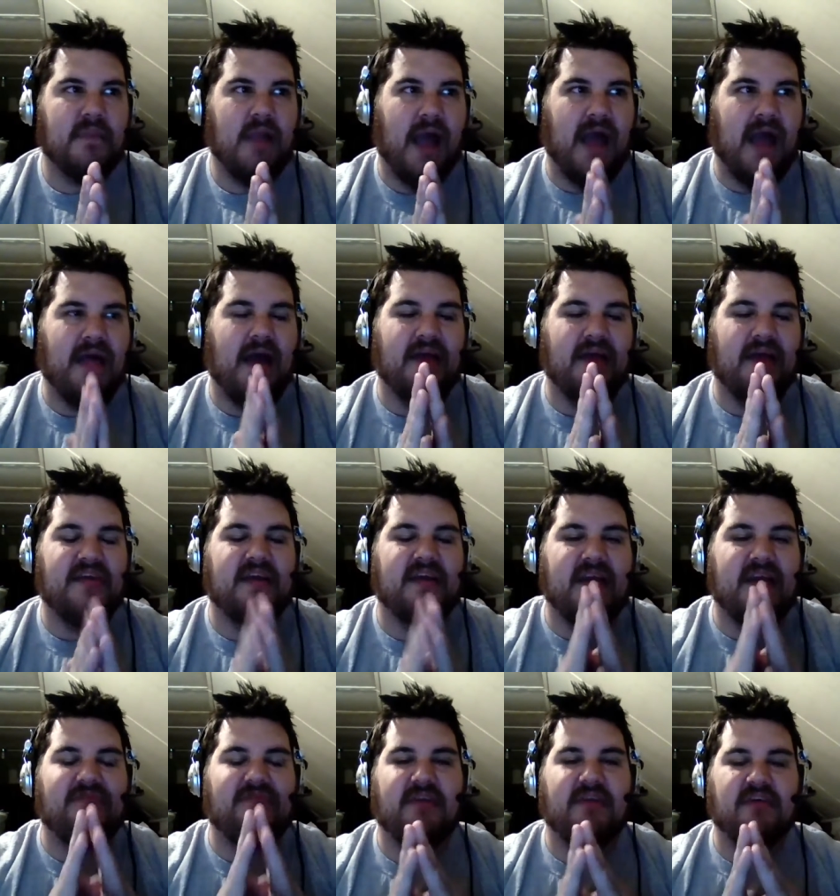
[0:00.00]
I, I think
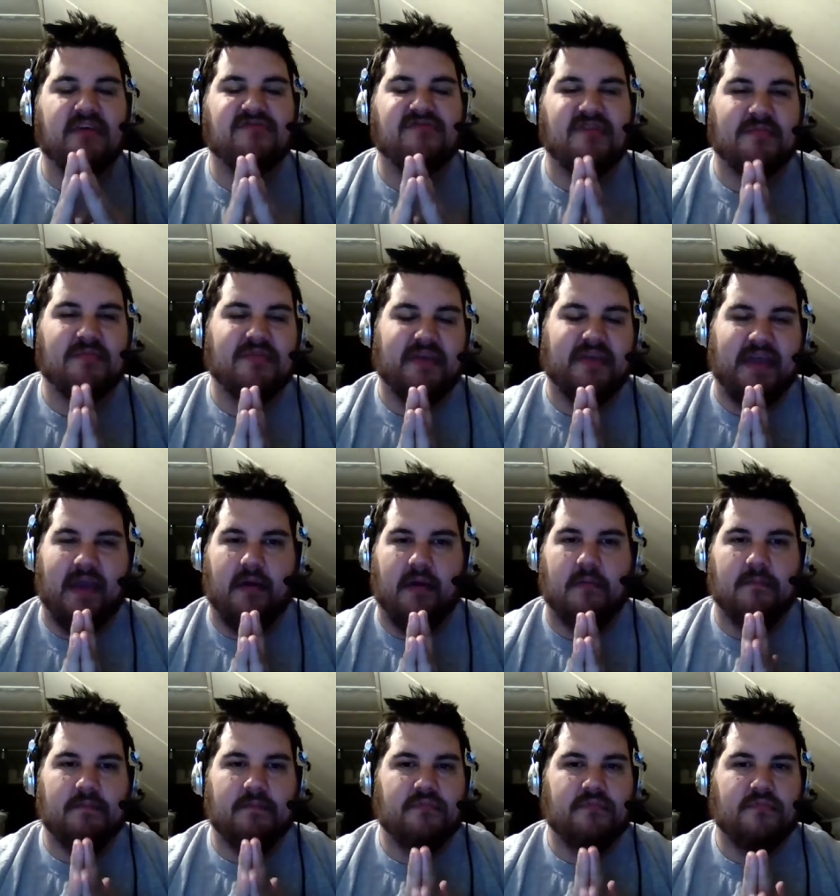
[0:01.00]
I figured something out.
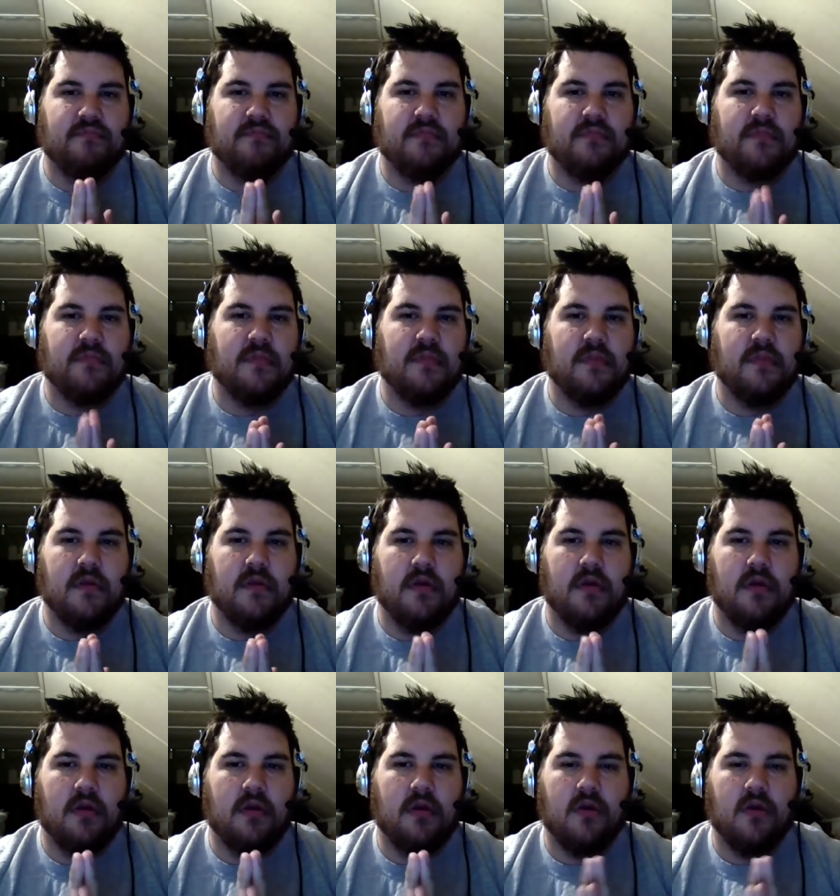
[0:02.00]

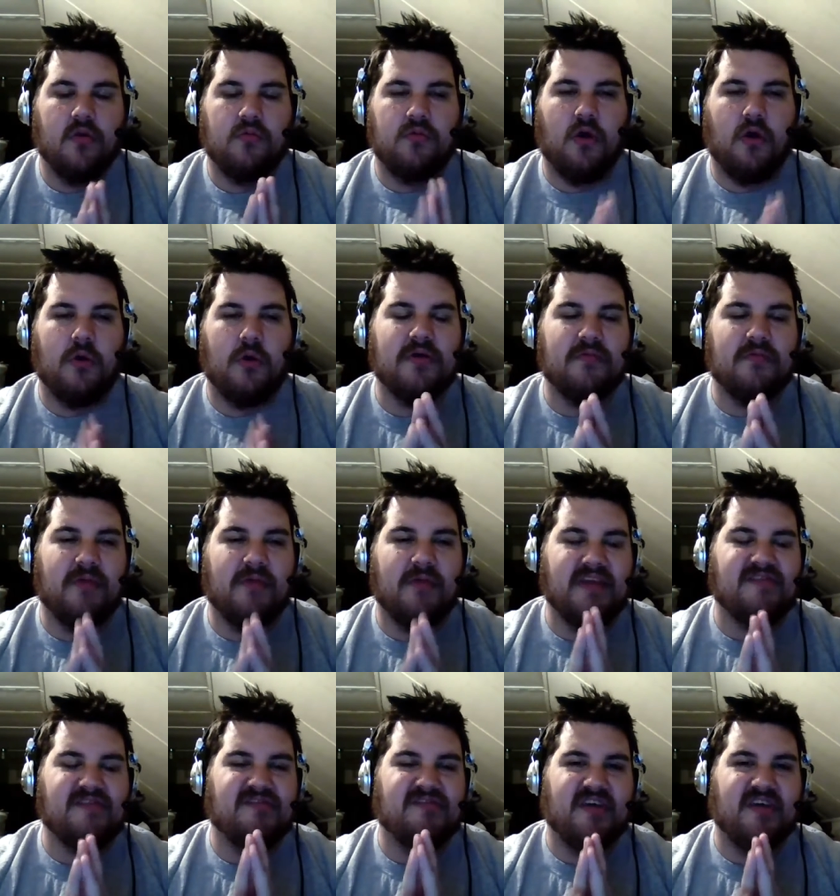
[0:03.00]
Roman
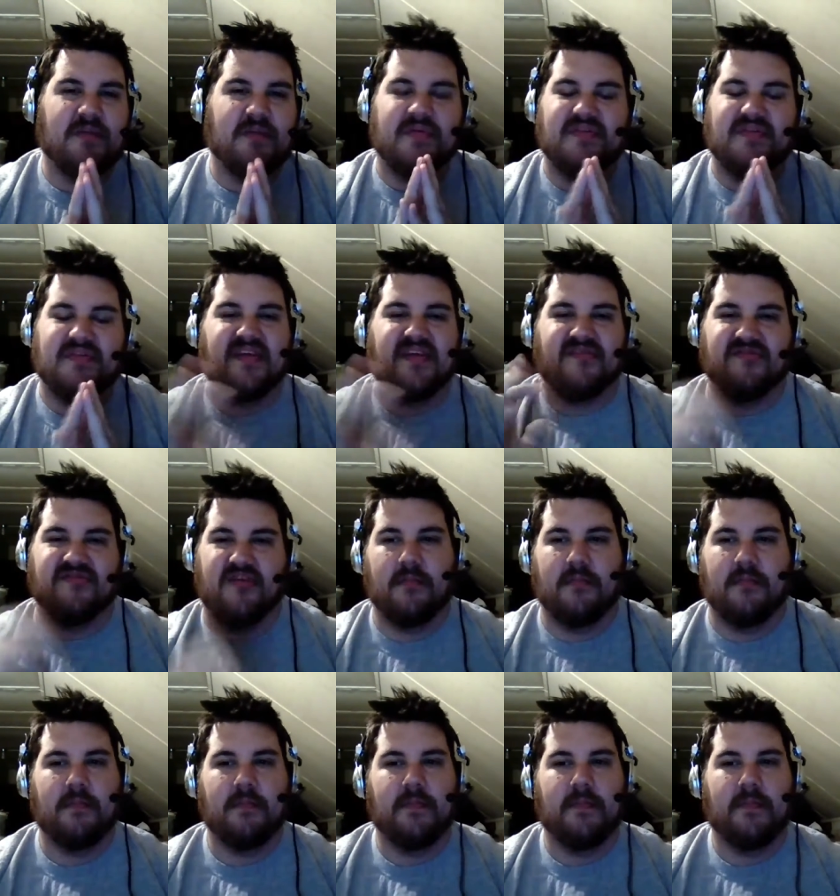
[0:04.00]
Reigns is like Batista
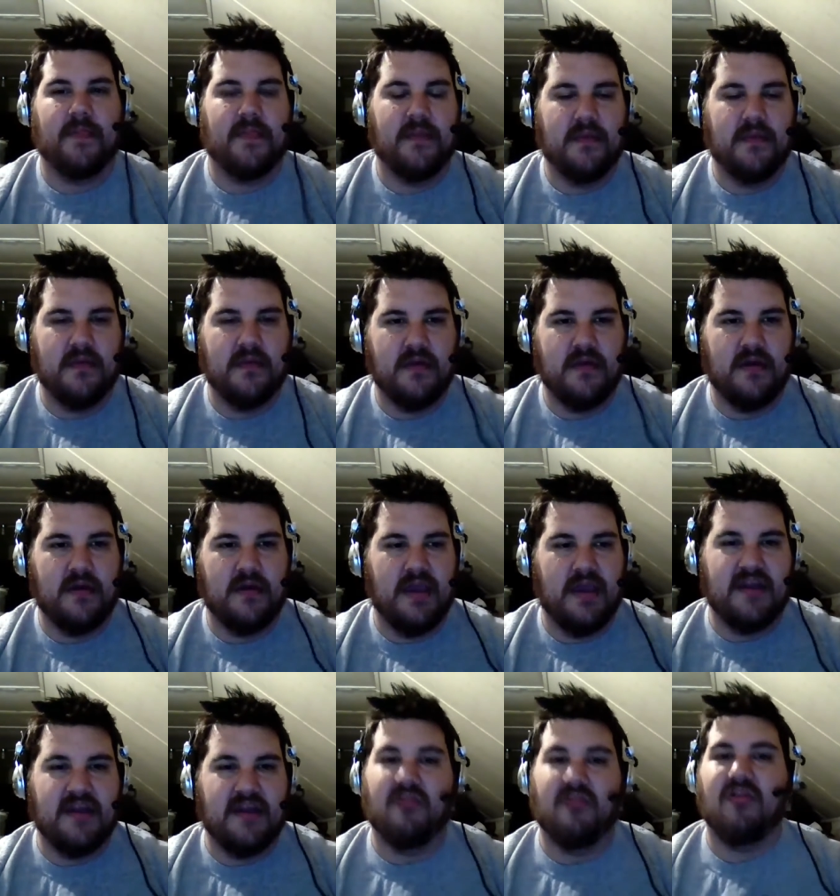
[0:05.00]

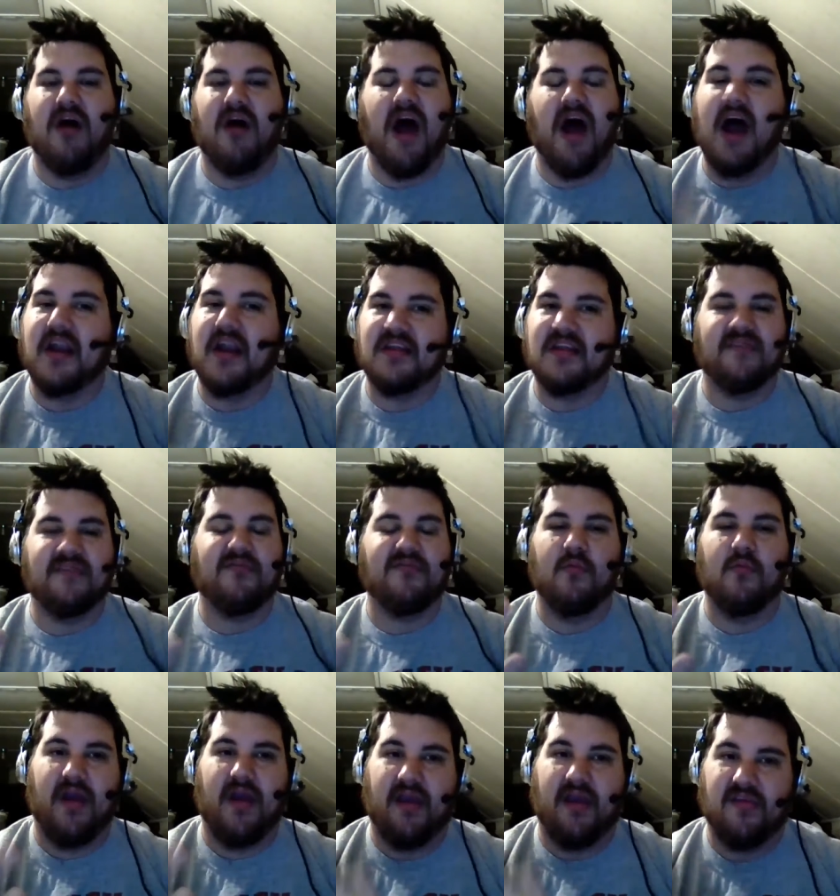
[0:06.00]
in a lot of
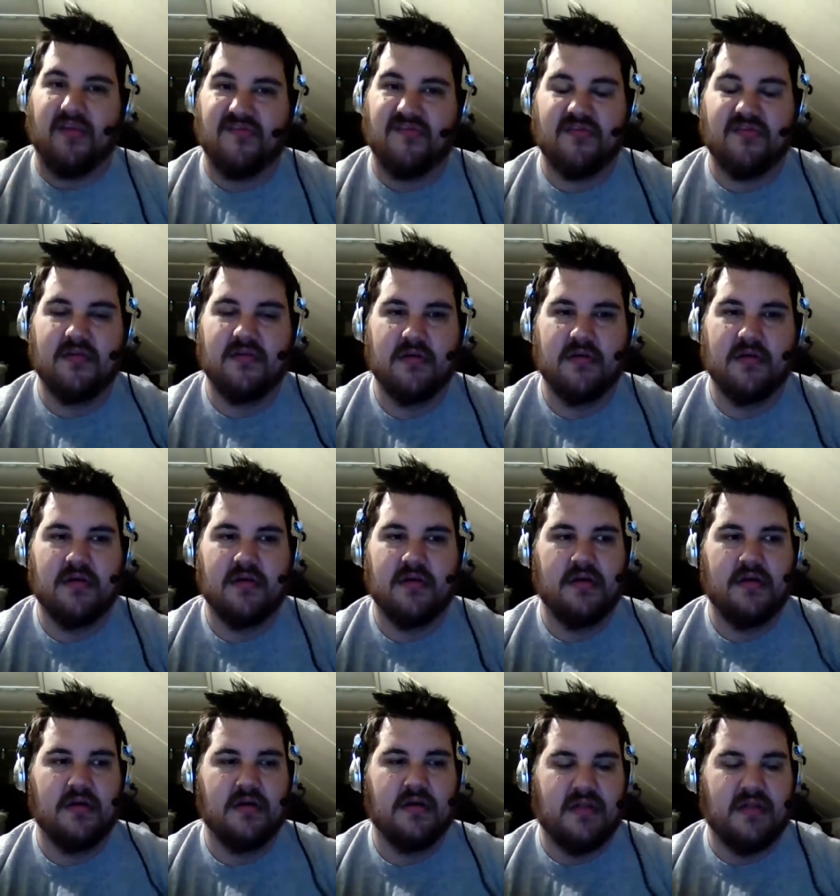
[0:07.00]
different ways.
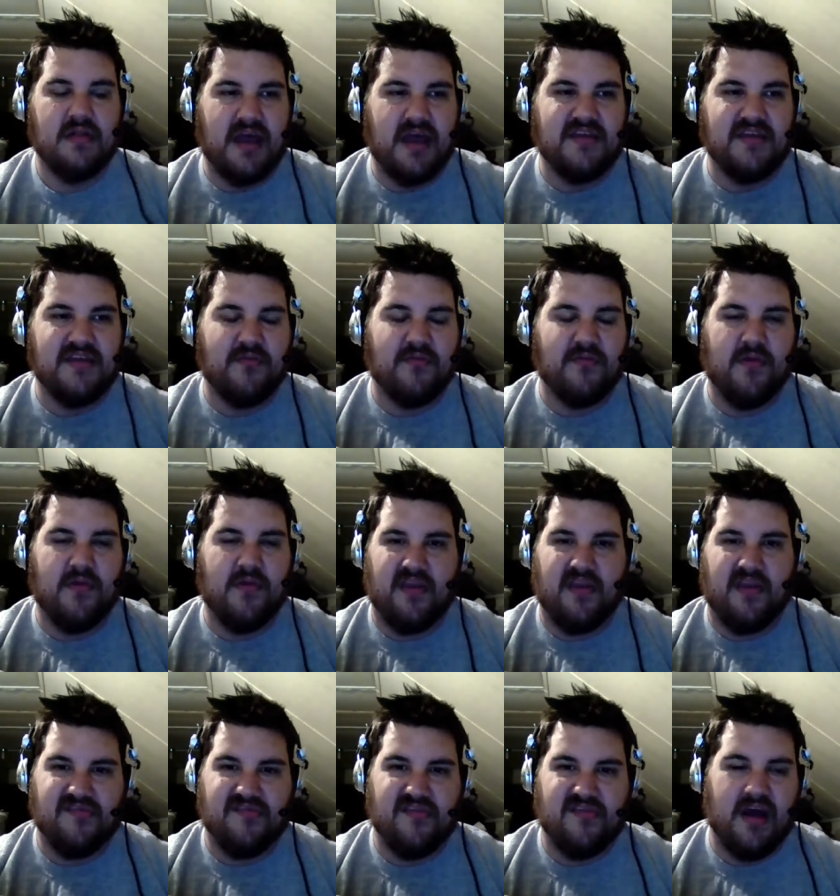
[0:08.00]
A lot of different
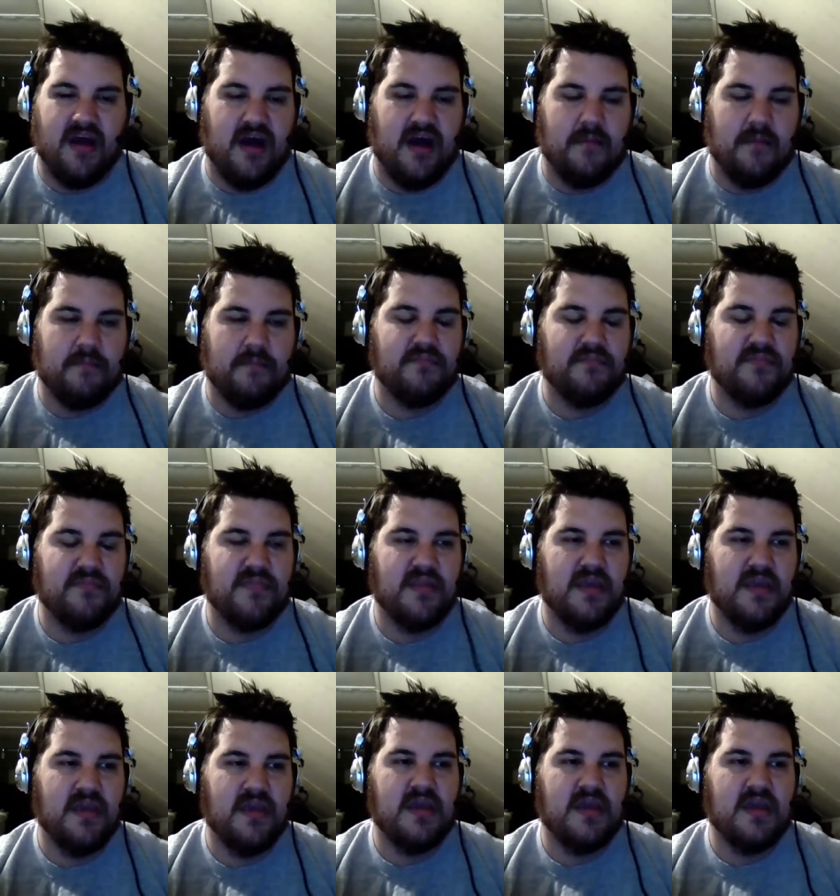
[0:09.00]
ways. Uh,
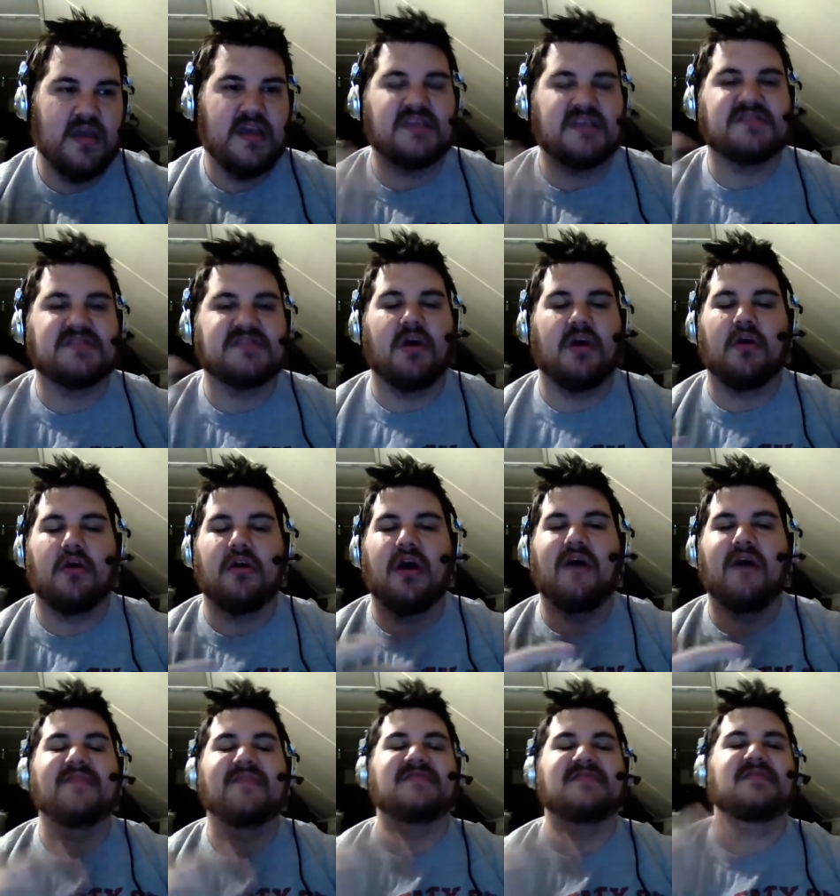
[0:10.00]
he started
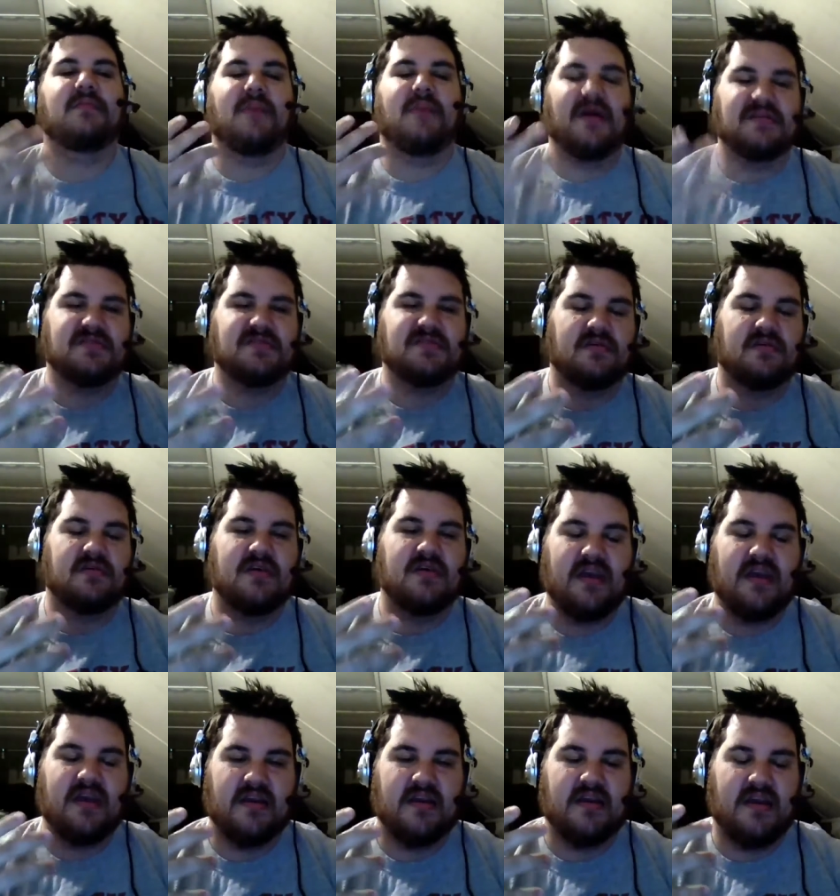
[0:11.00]
off as the muscle in